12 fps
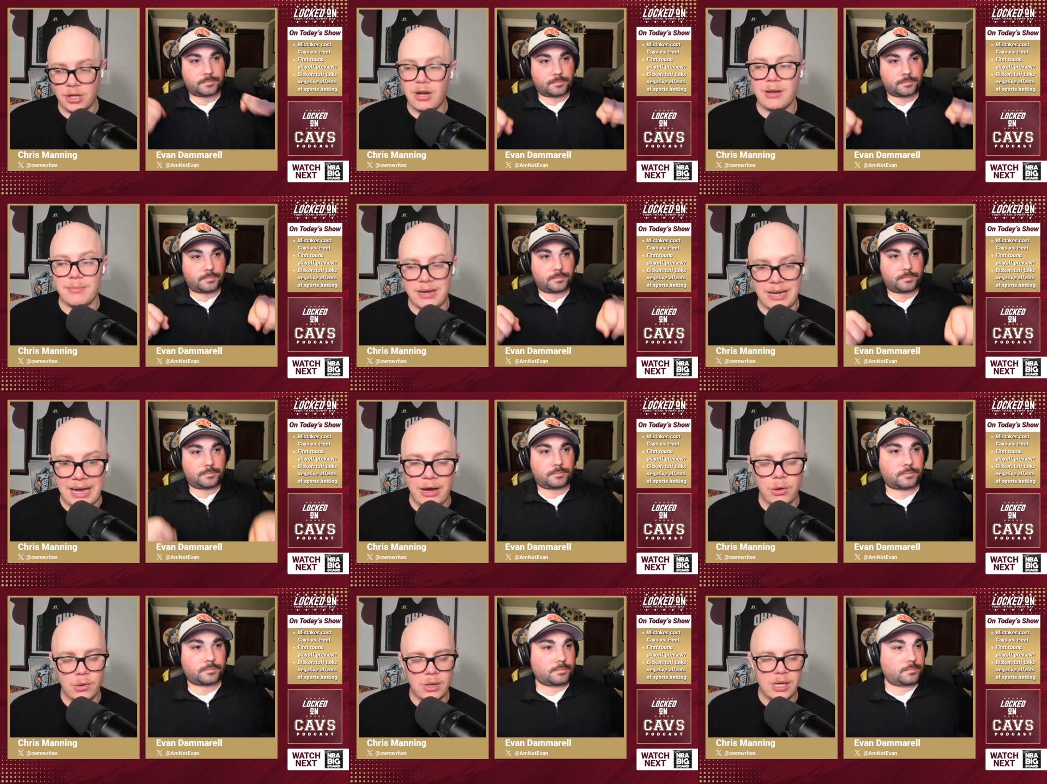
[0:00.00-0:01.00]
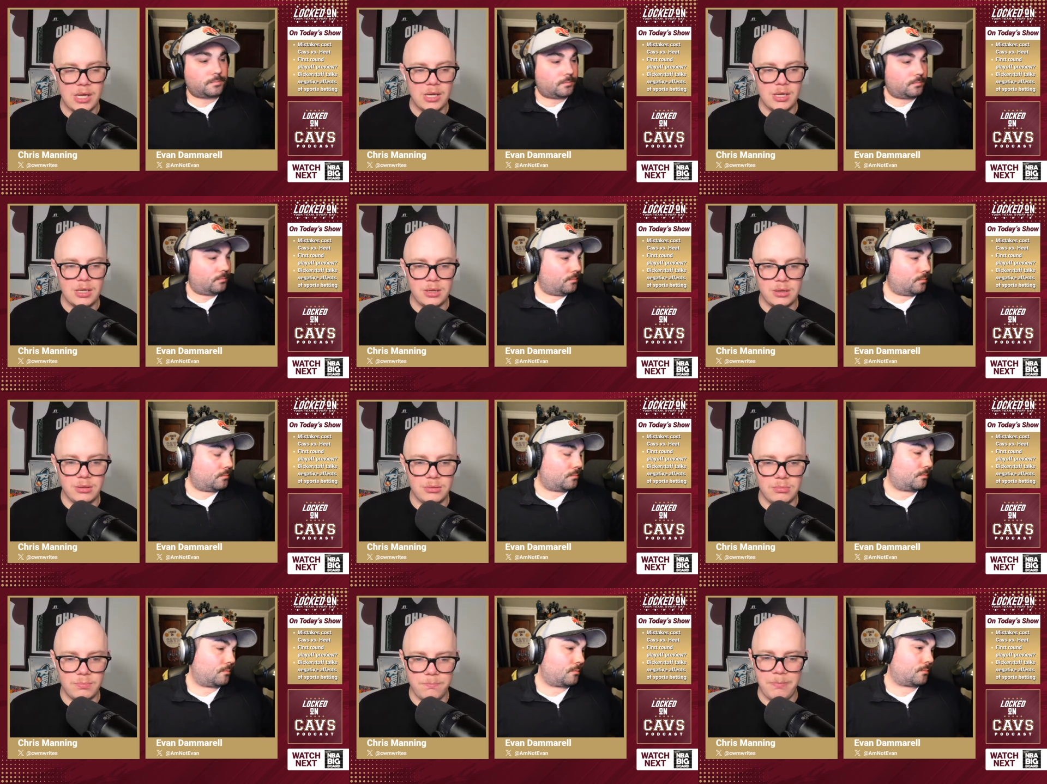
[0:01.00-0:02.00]
Speaker 1: talk about how
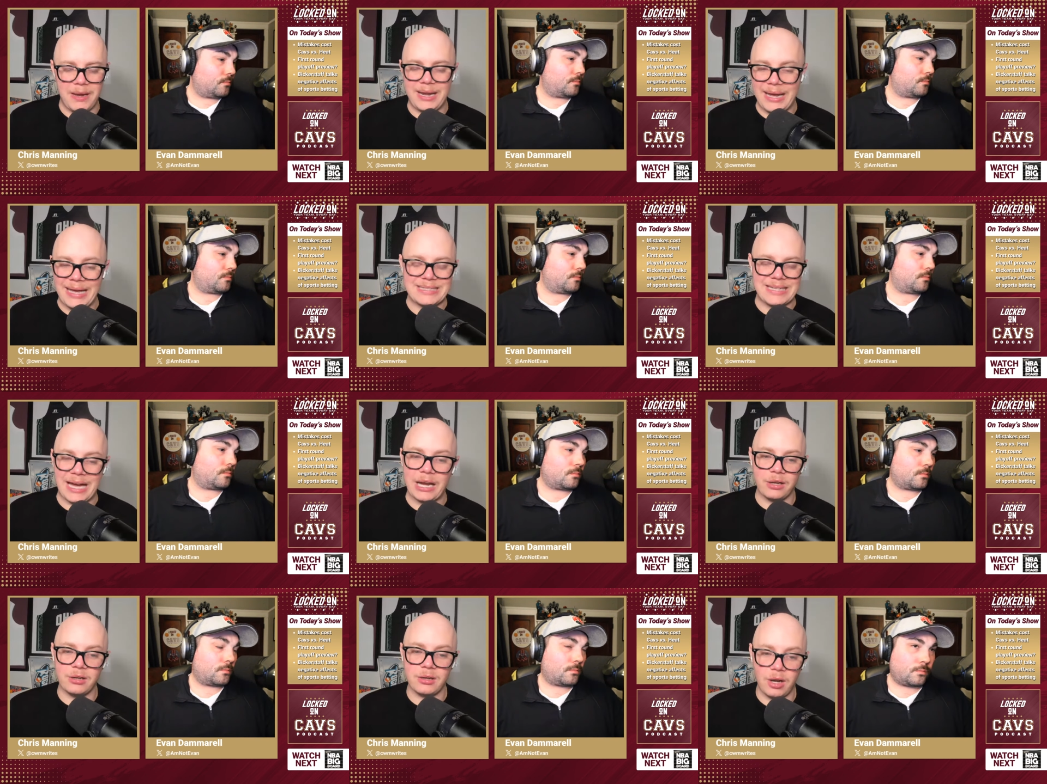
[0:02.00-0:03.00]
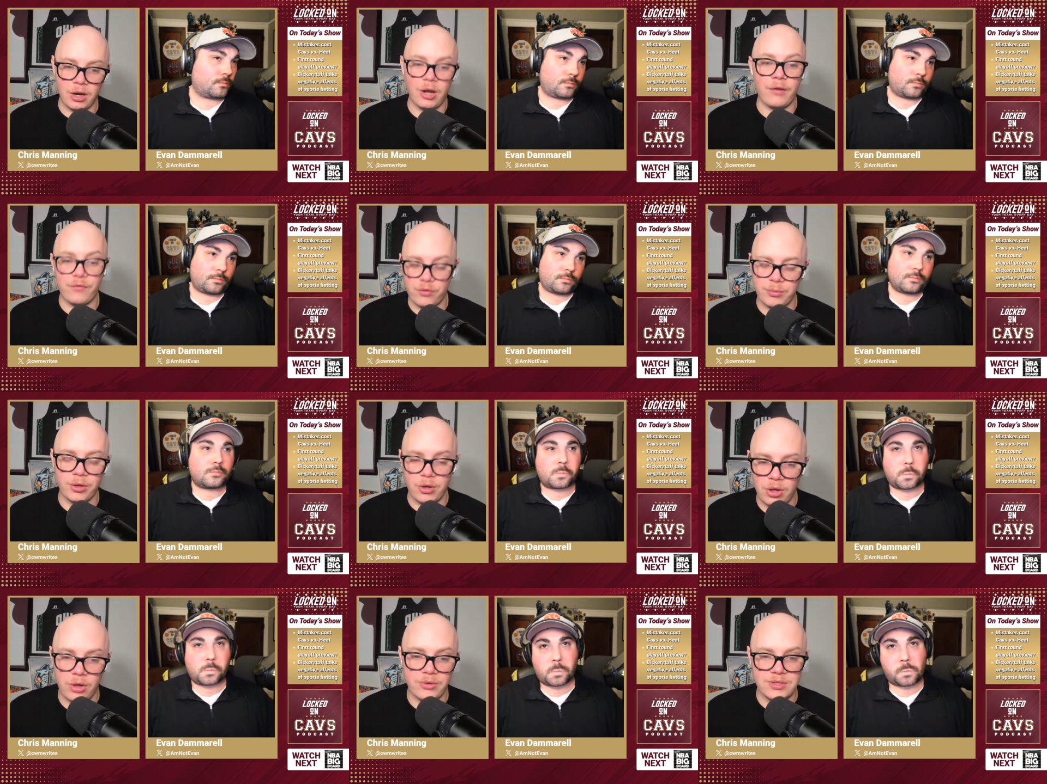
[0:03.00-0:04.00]
betting has gotten
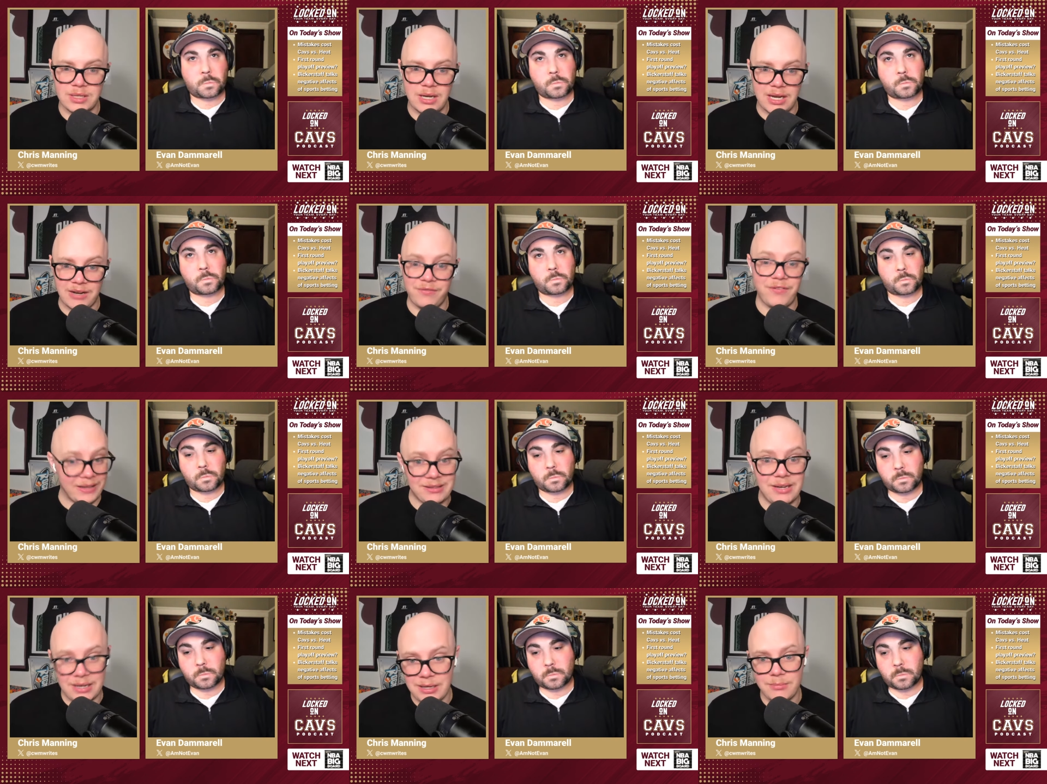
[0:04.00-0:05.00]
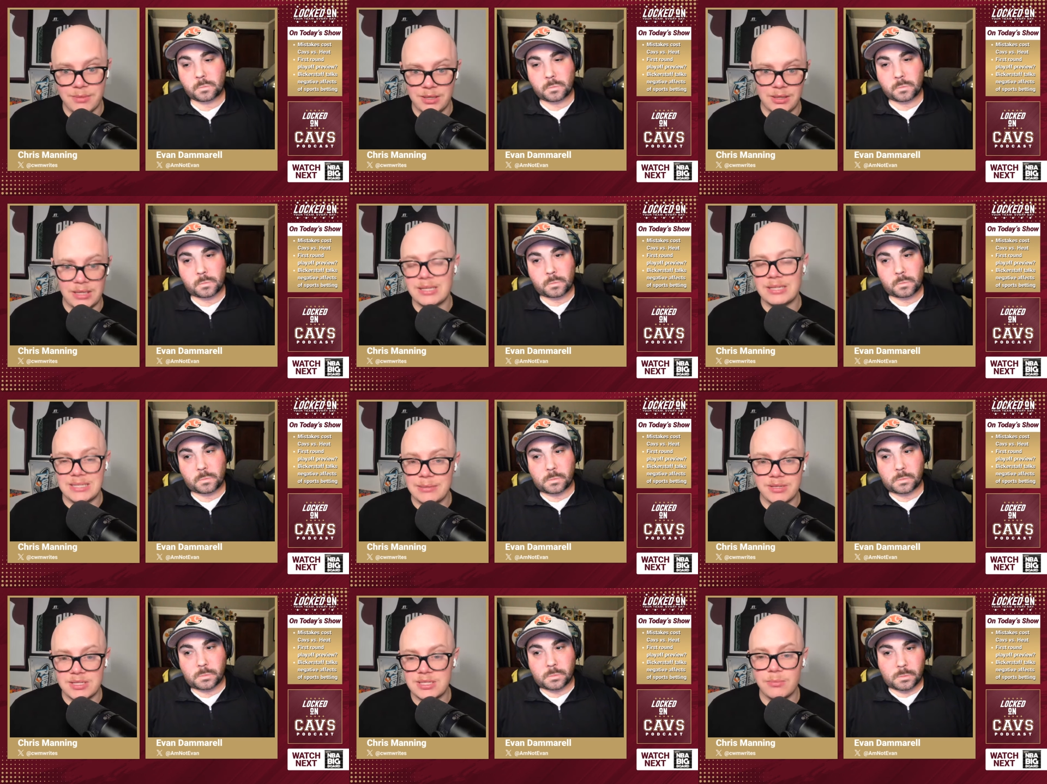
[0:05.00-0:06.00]
uncomfortable and close and, and affected him and, and
Speaker 2: the
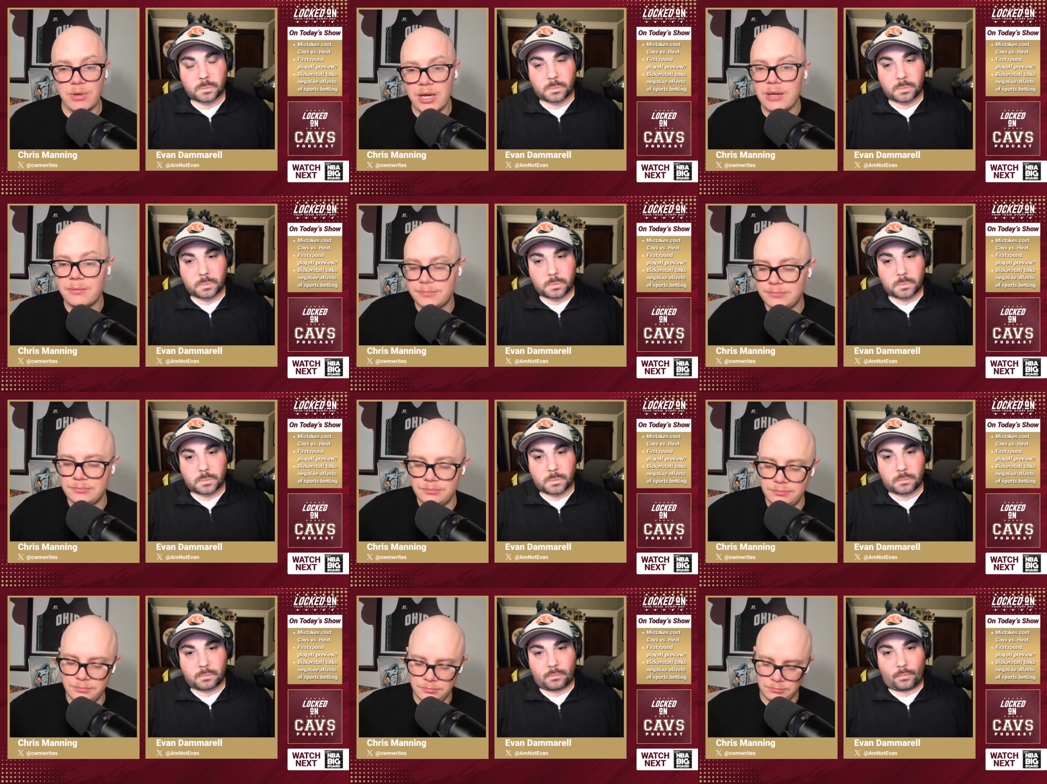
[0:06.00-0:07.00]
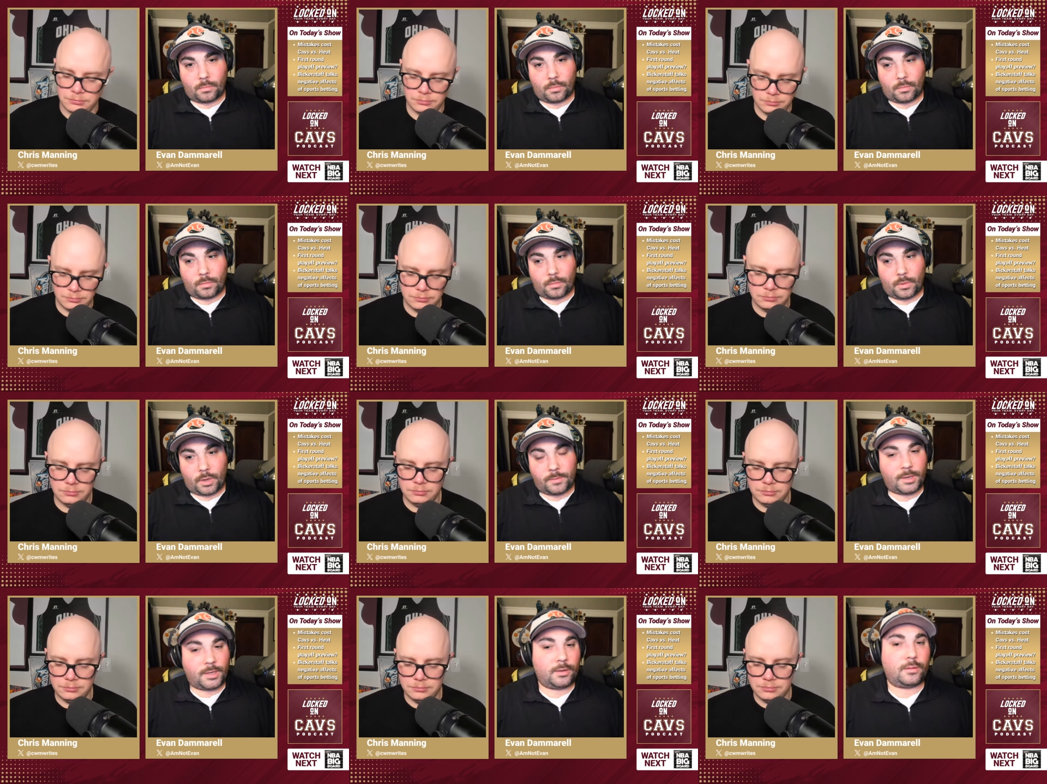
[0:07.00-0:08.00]
team
Speaker 1: in some way?
Speaker 2: I
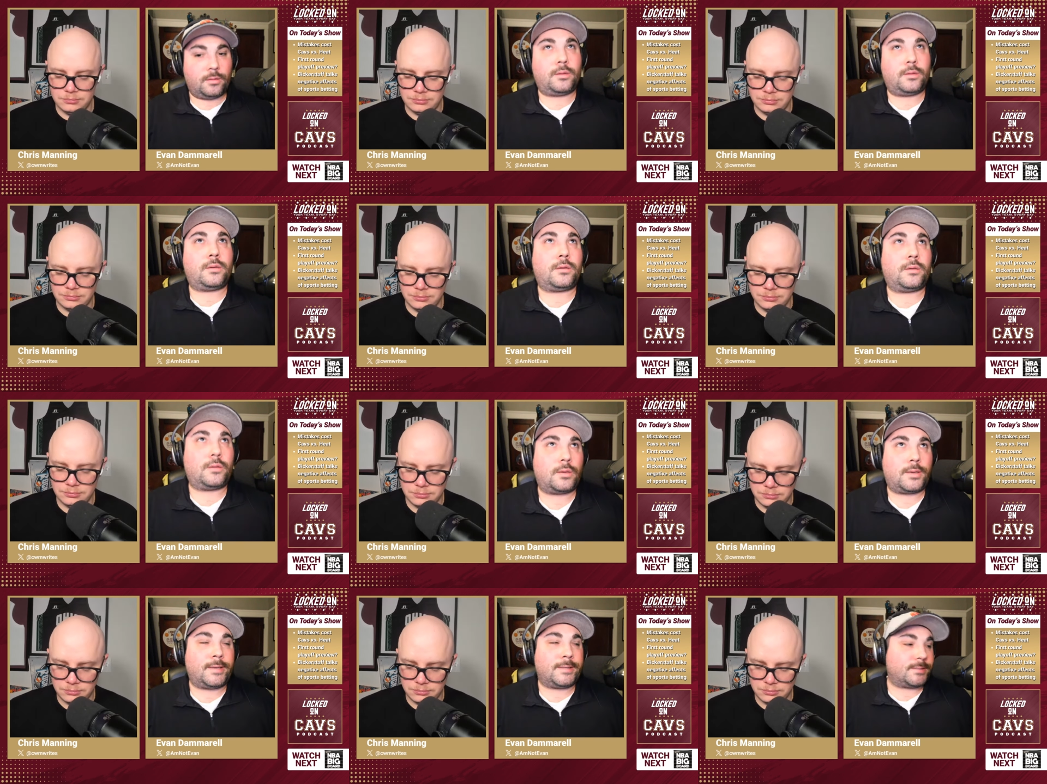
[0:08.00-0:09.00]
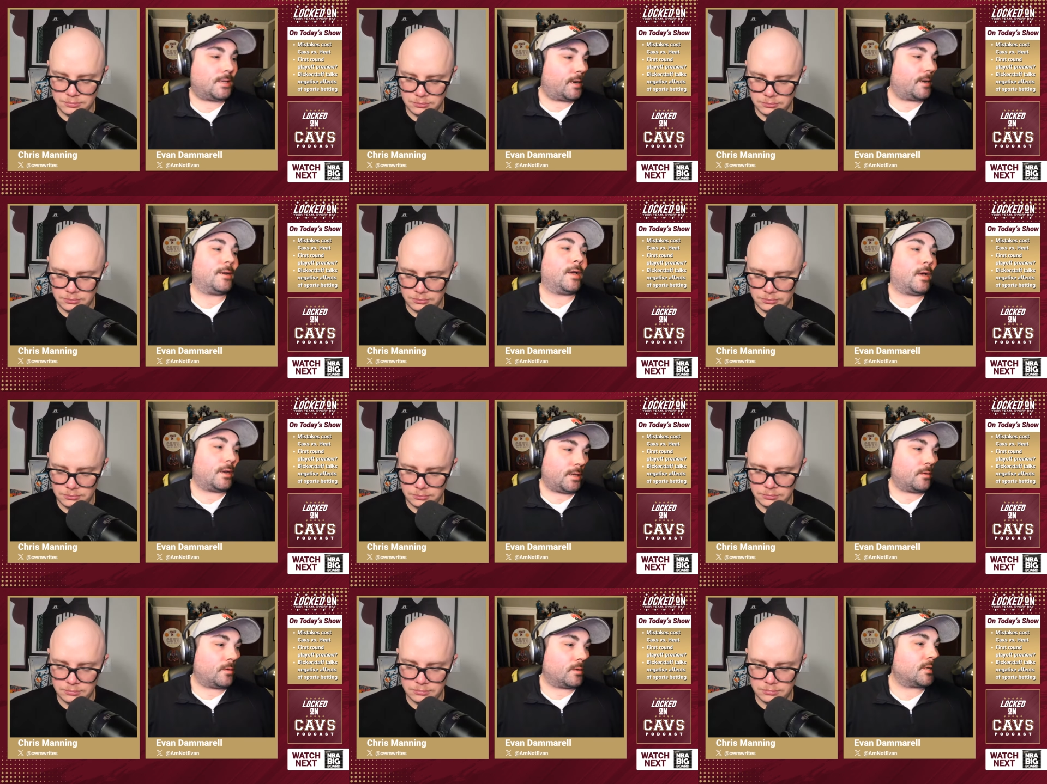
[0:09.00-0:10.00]
mean, it's not a naughty
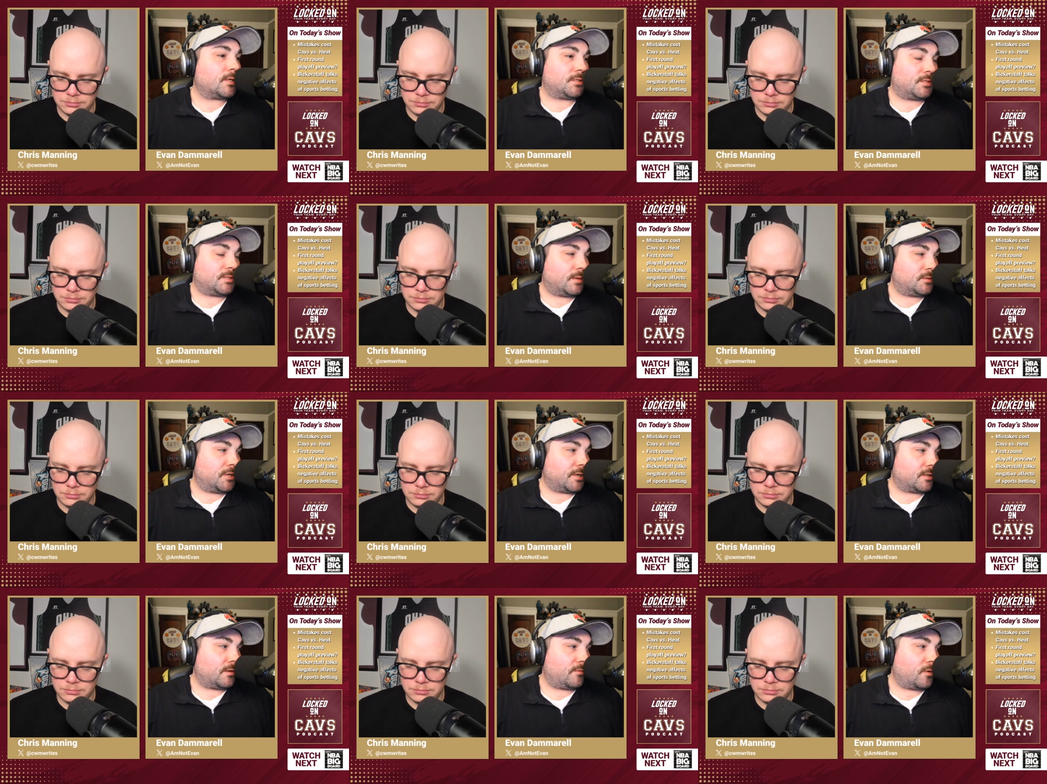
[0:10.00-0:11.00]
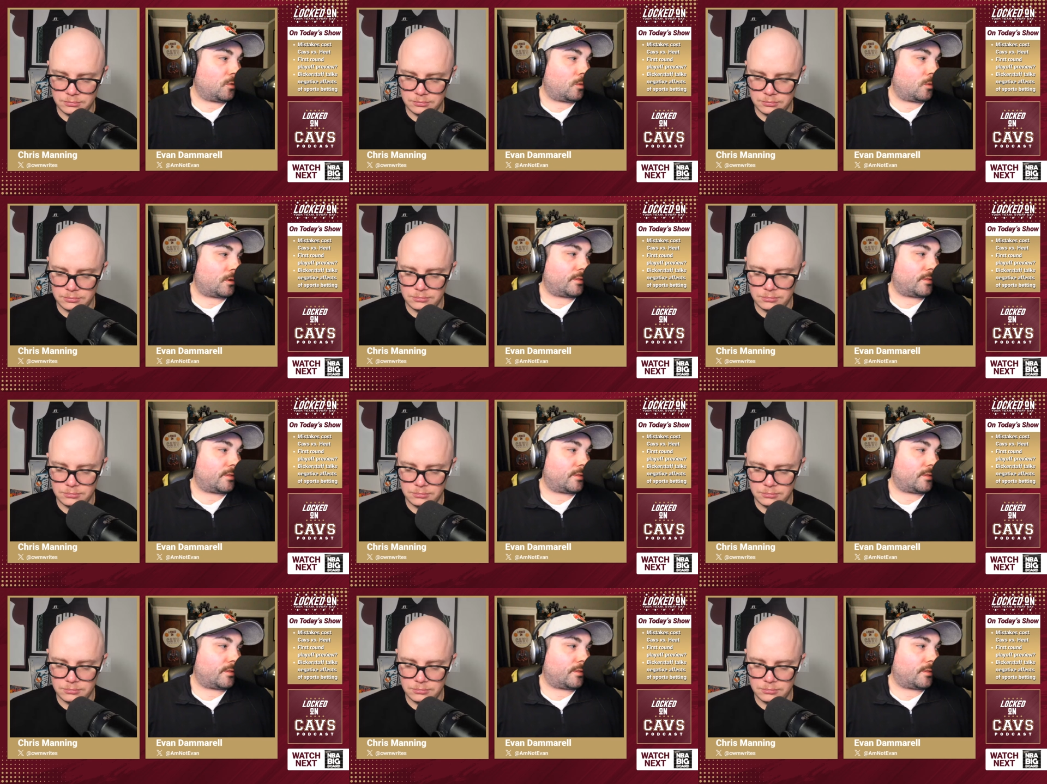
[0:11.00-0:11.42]
or touchy subject if you're one of the